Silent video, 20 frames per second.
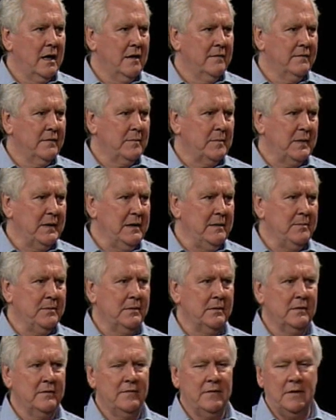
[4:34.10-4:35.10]
of the
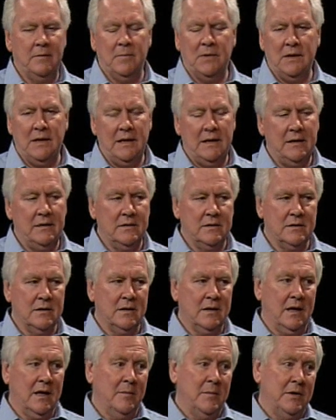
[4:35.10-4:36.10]
people, of the beings that
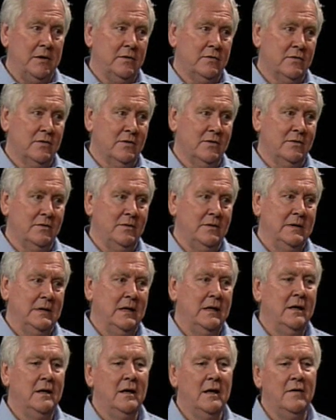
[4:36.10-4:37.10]
are coming through,
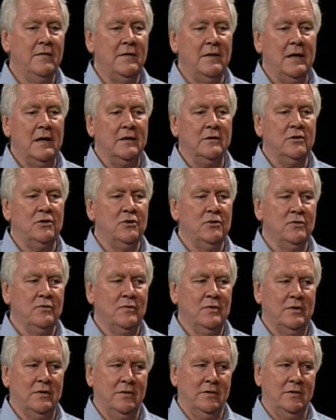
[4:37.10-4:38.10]
of the young
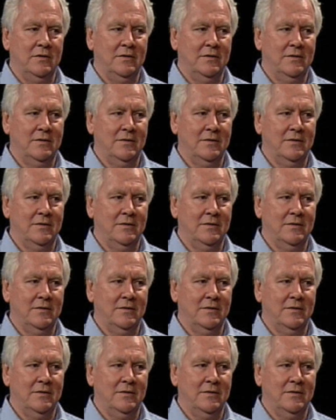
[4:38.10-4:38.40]
children,